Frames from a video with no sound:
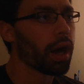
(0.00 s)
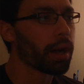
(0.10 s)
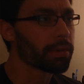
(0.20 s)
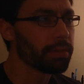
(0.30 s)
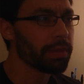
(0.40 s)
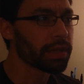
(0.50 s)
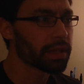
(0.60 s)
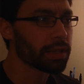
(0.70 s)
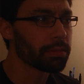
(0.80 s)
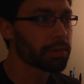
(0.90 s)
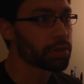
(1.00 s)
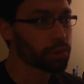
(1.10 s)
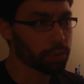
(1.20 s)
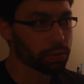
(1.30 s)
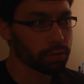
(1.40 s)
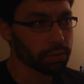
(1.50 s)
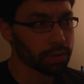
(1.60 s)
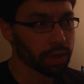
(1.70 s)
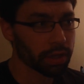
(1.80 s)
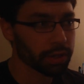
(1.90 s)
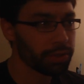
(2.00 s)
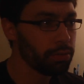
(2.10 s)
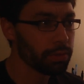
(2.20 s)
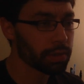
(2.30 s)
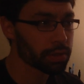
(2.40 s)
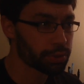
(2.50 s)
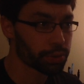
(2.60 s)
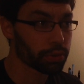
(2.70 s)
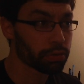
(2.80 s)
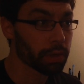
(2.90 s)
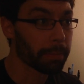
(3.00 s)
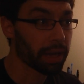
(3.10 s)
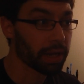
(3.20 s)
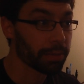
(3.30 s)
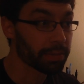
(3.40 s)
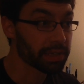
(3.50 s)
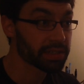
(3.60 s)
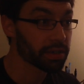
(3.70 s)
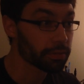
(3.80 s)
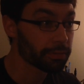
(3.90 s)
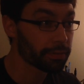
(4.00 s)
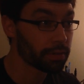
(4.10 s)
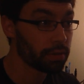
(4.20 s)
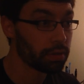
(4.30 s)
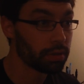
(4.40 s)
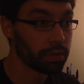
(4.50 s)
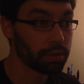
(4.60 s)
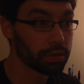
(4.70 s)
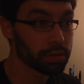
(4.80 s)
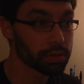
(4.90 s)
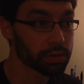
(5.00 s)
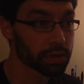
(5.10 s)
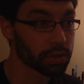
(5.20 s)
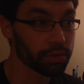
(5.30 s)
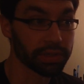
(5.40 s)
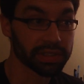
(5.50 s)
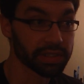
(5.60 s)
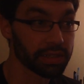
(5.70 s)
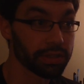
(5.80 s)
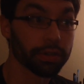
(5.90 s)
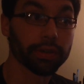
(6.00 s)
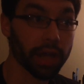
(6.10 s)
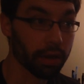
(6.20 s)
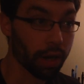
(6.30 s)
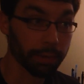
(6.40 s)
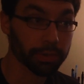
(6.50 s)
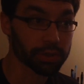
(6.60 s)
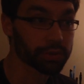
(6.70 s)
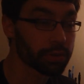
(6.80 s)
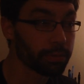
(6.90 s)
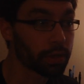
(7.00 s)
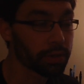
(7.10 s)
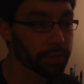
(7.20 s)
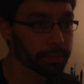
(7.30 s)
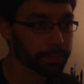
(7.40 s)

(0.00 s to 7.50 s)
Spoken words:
I'm going to make them controlled, human controlled by myself. So you can see, now I'm controlling Marth.